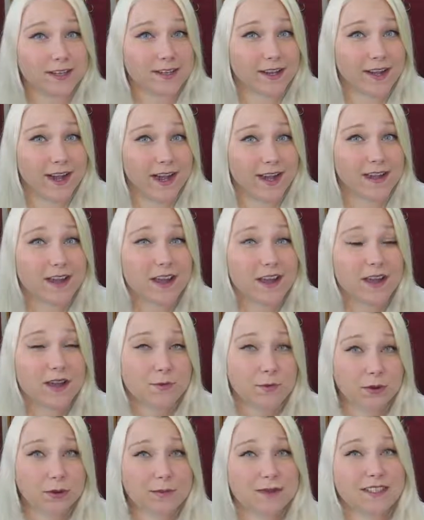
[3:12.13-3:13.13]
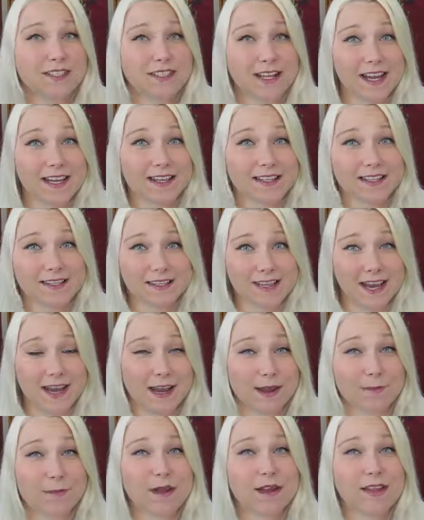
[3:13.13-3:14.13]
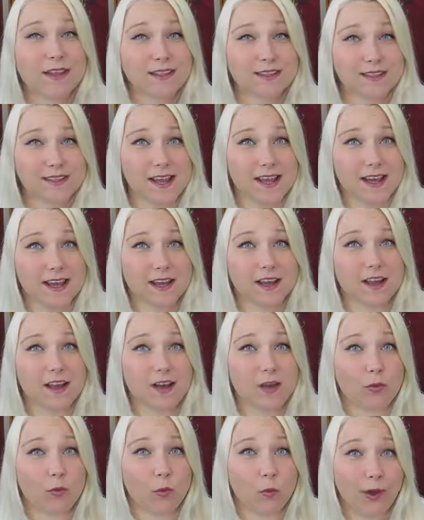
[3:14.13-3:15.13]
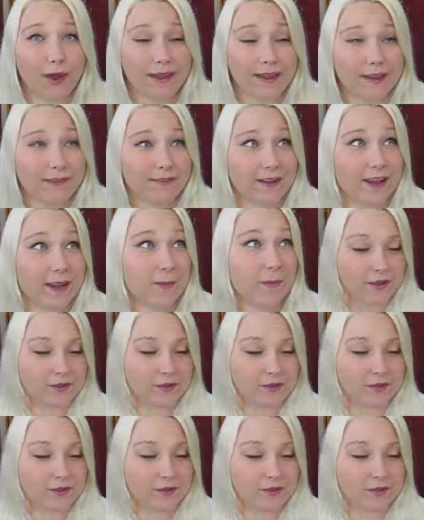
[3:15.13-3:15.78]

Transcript: Like I pretty much stay the same setting while I vape,